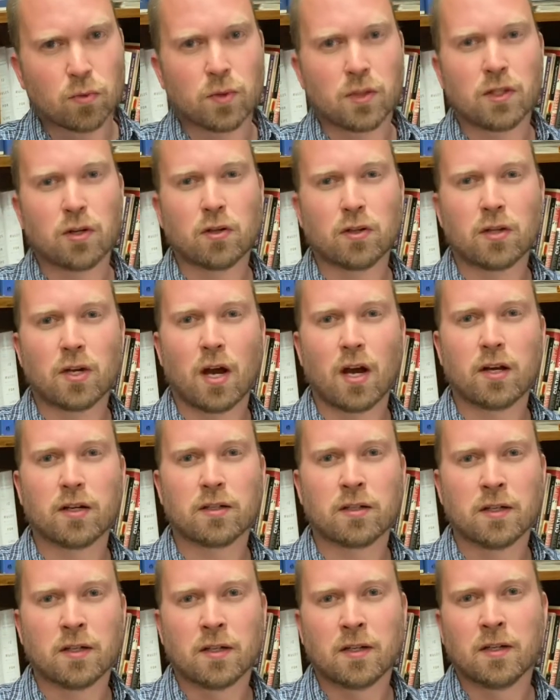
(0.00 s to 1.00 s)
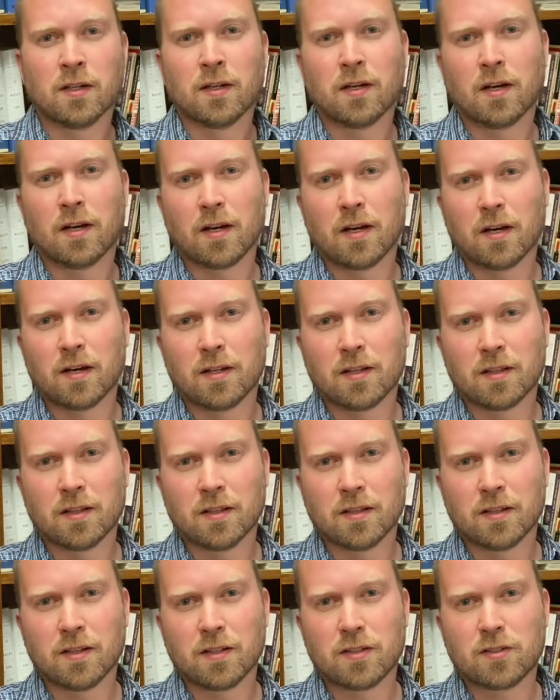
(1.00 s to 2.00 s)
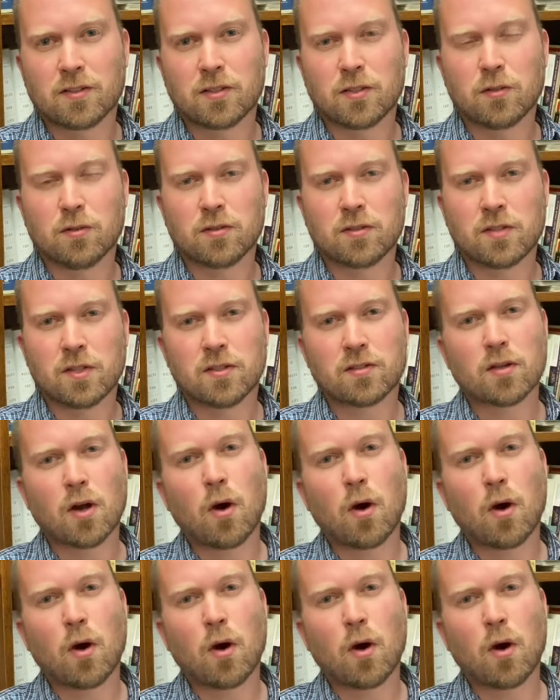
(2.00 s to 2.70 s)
When you're young, the excuse is,